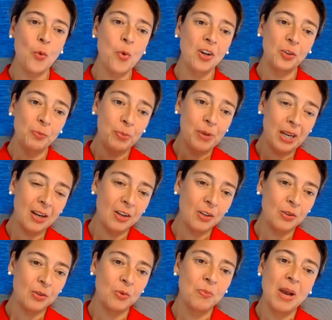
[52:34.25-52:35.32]
we're speaking
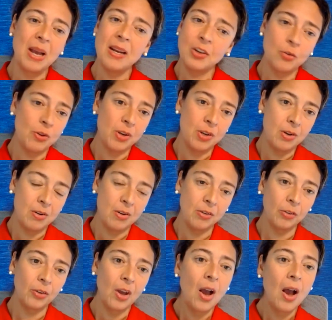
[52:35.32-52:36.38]
to many trade
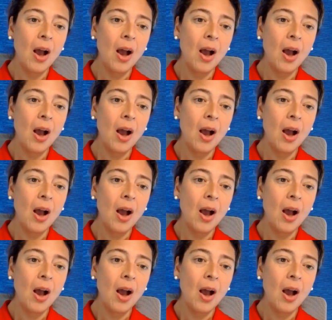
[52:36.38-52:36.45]
unions